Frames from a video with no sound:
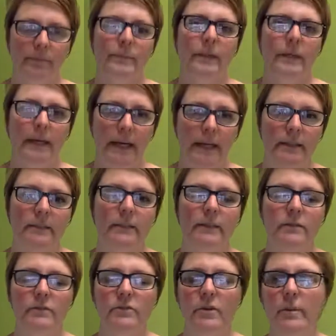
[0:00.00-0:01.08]
yeah.
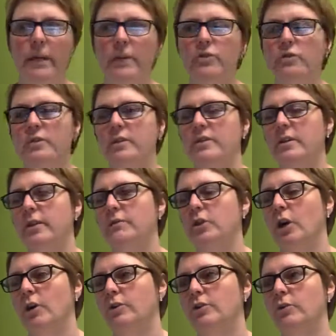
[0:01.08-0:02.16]
And some agencies I've
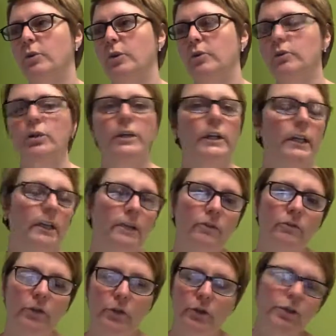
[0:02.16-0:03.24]
talked to are looking in
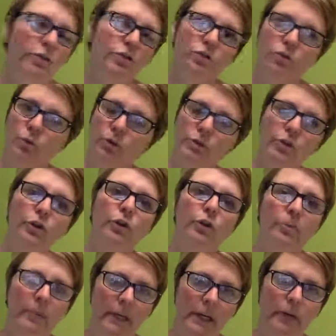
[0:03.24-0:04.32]
very
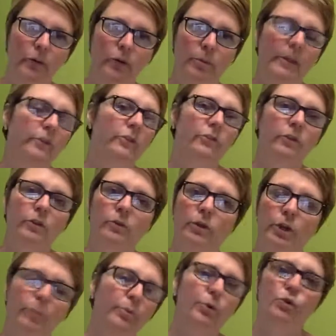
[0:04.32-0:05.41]
short-term increments. So
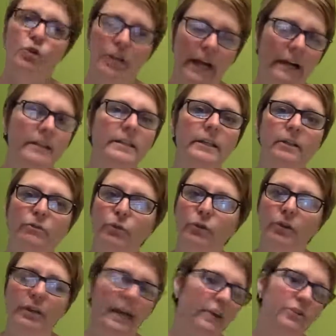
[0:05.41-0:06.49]
they're projecting for
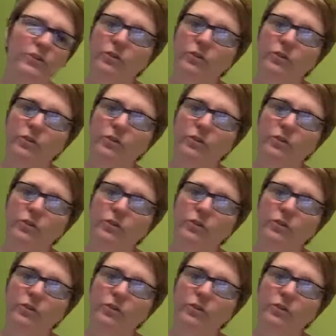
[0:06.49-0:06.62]
the next